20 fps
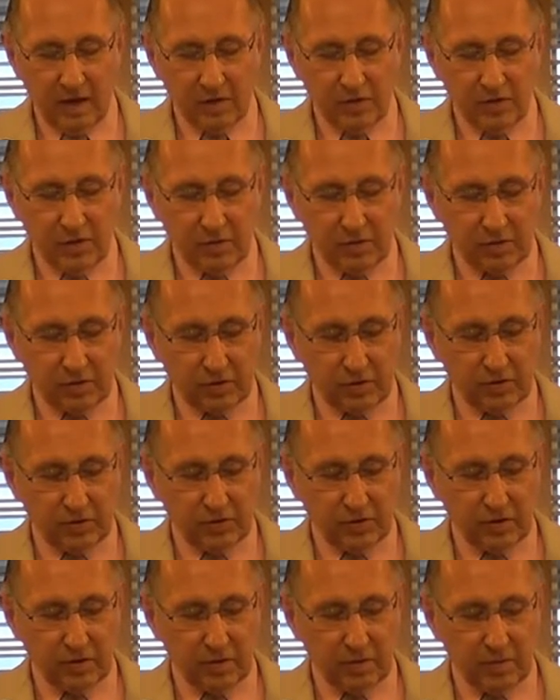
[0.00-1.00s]
She was
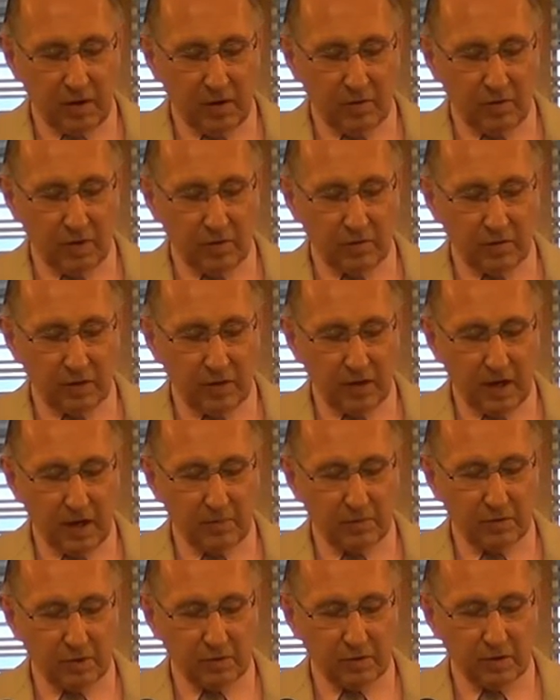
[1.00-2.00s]
concerned about what would
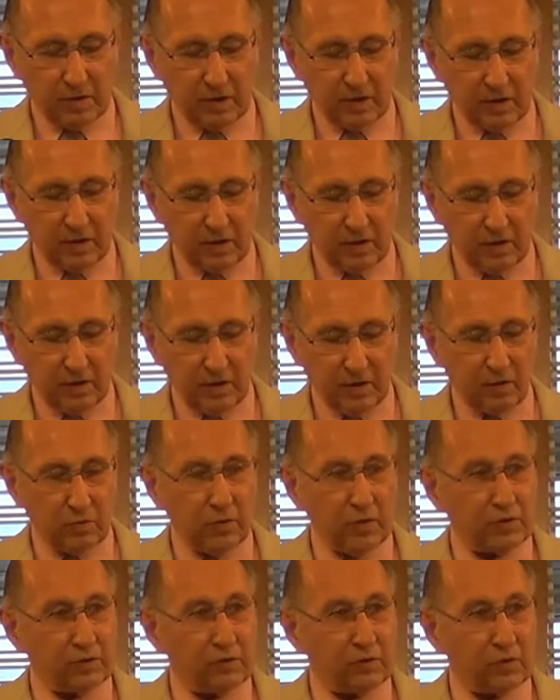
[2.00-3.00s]
happen to her little girl who
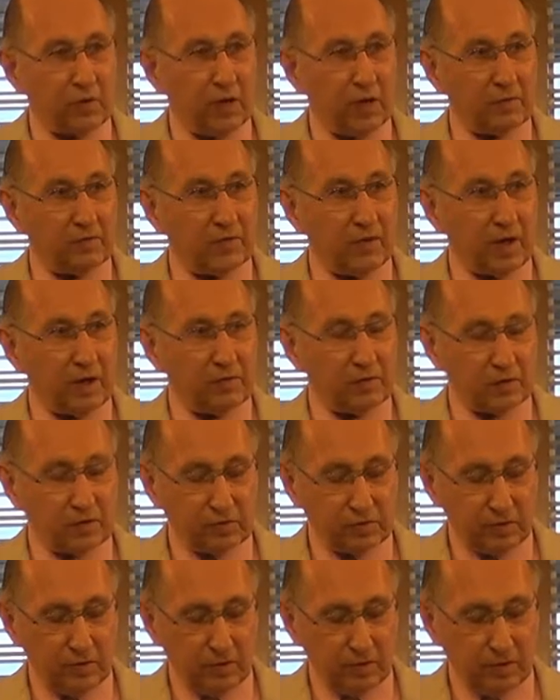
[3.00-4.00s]
wasn't quite 5
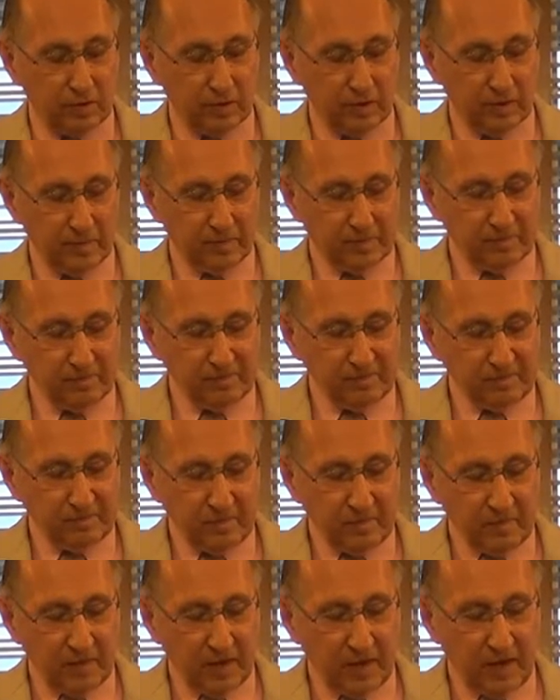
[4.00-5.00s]
years old.
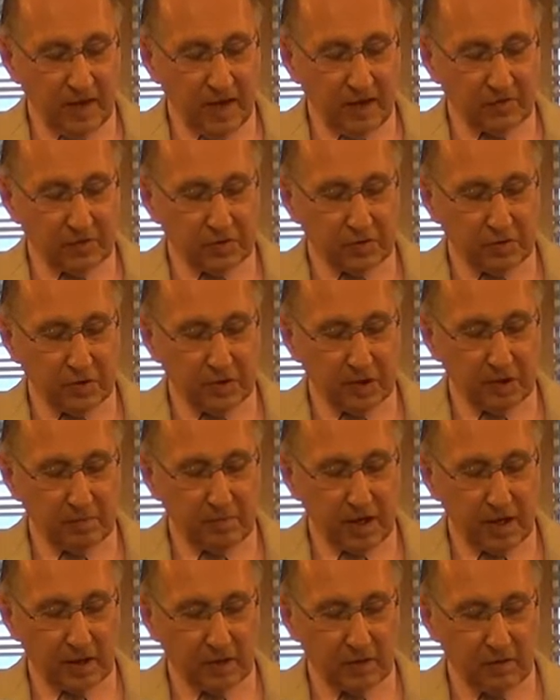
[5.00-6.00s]
After turning
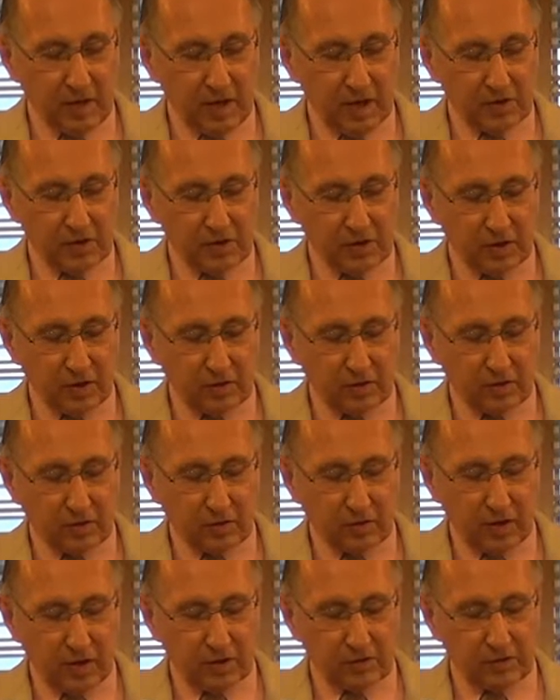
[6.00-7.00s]
back around, she looked
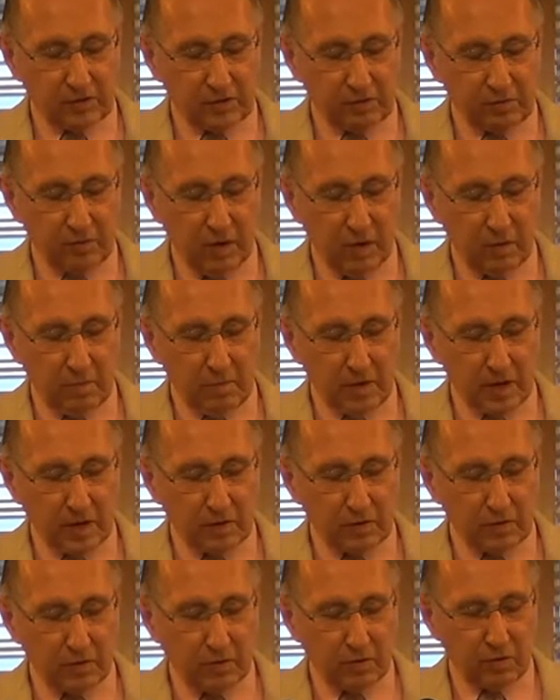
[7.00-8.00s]
across a small
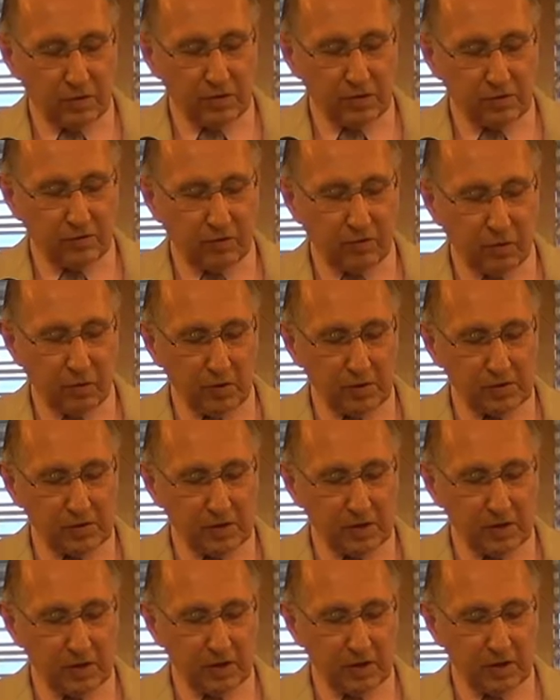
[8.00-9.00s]
meadow towards the
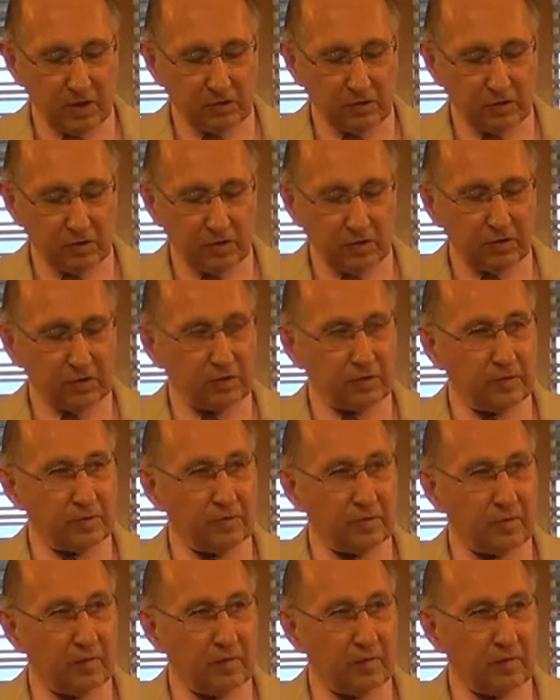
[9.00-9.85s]
forest in the distance.